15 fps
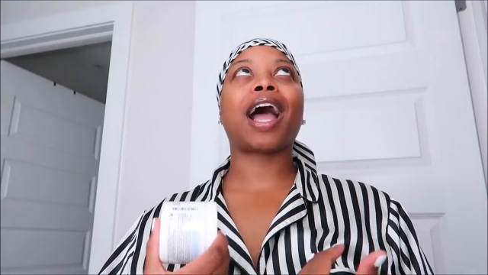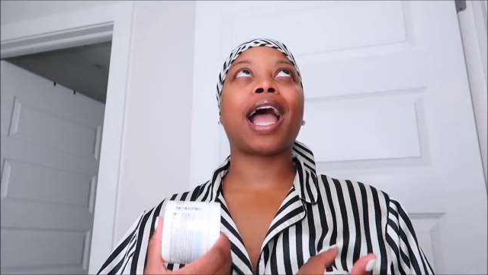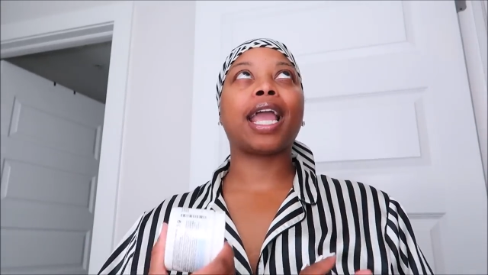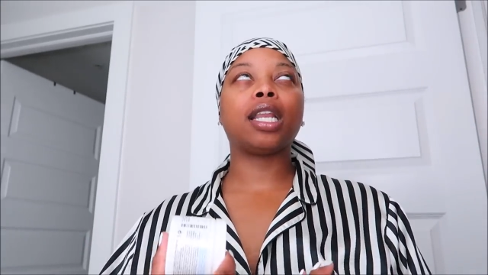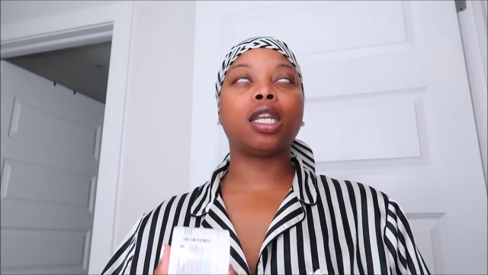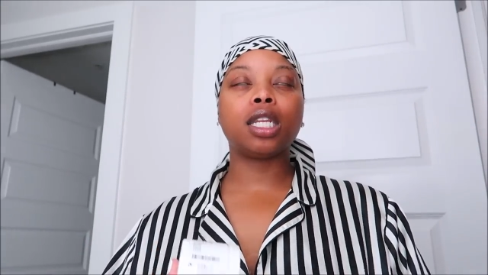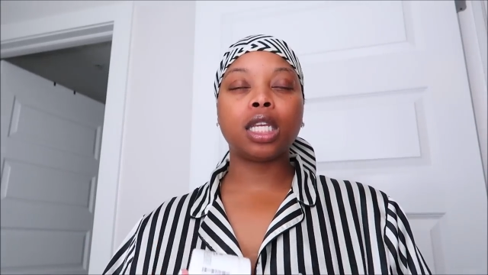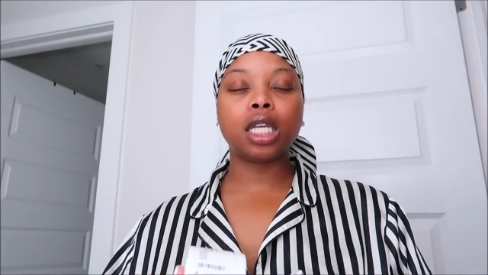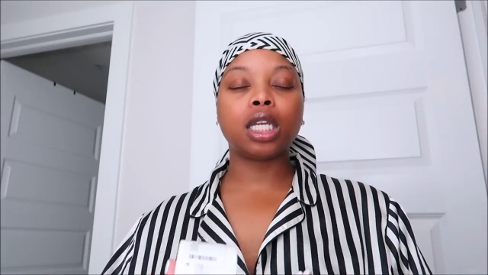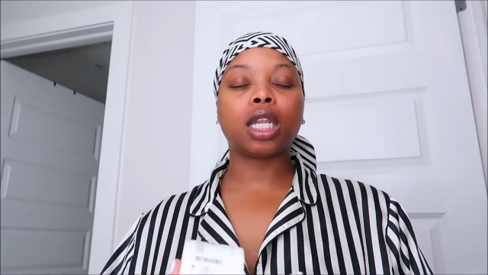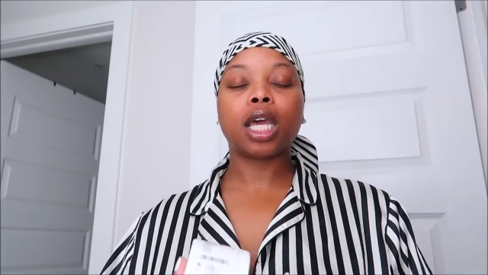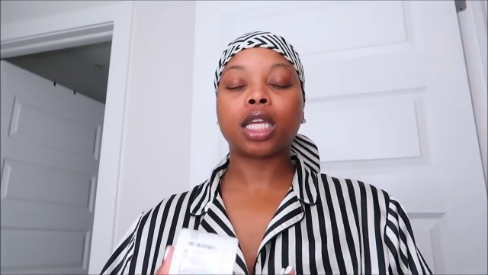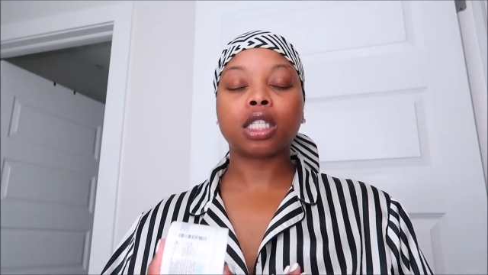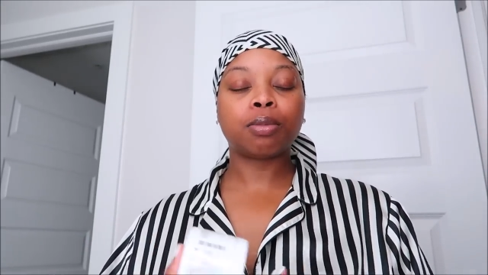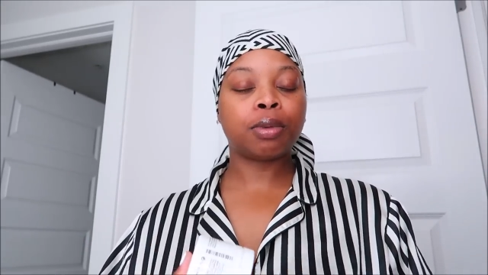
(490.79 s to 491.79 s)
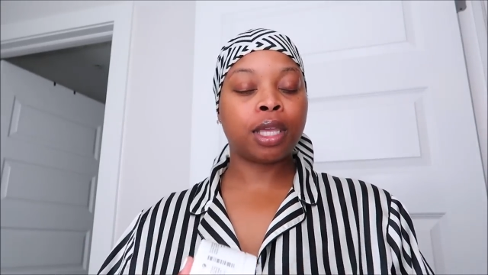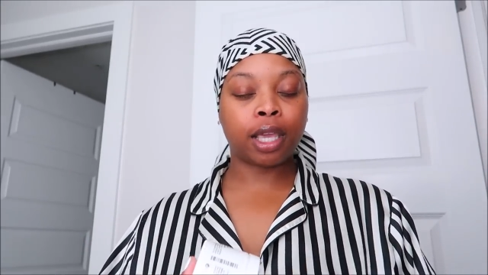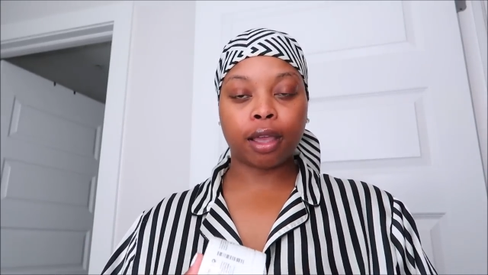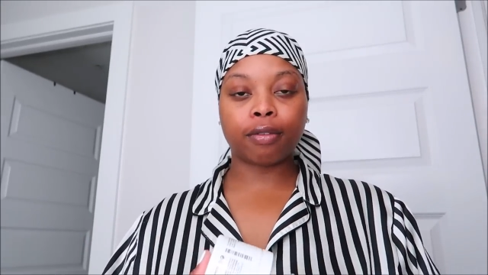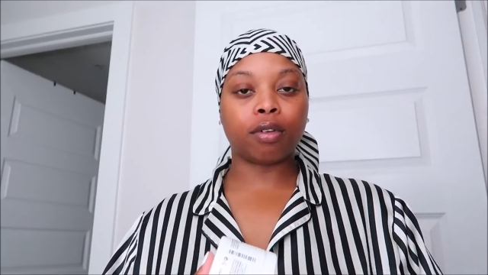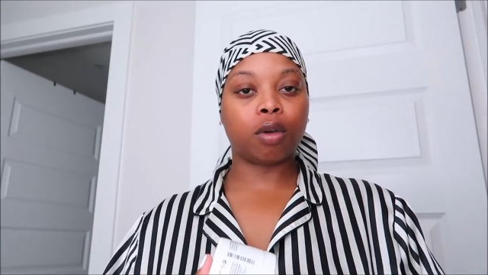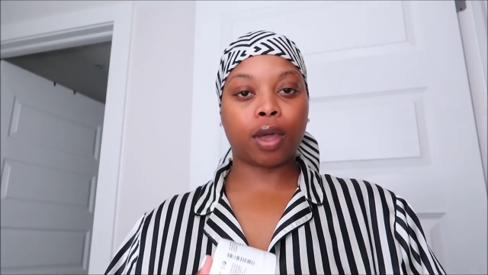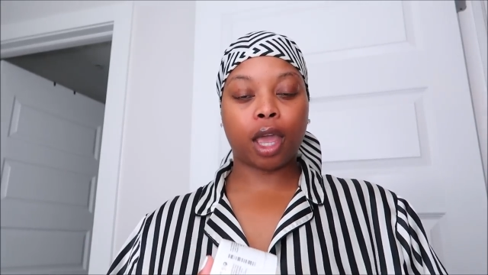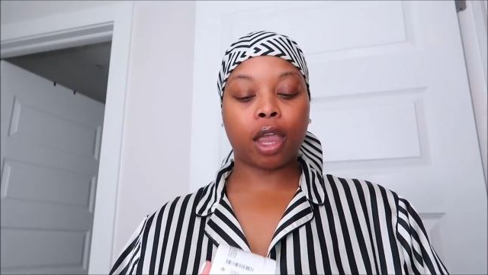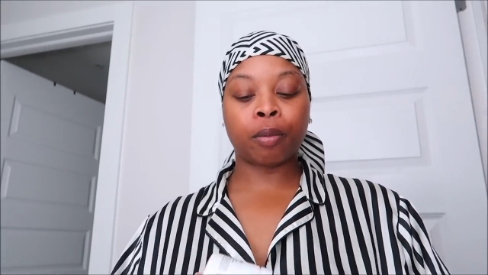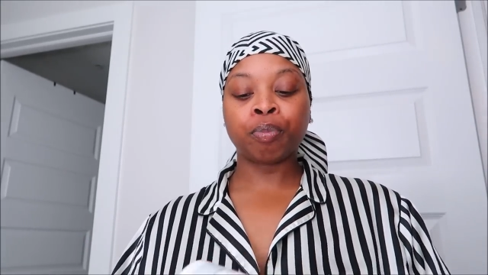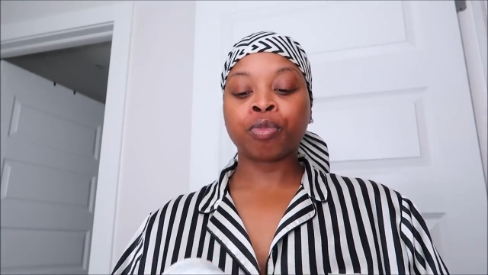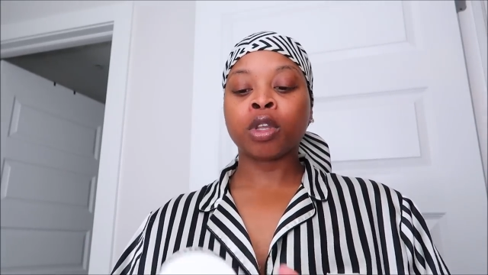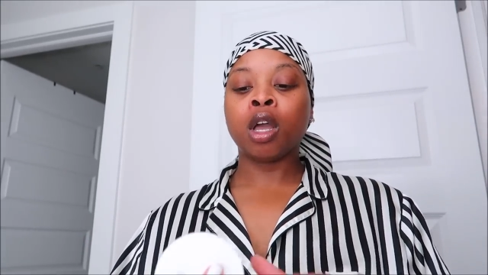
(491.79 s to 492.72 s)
i need spf okay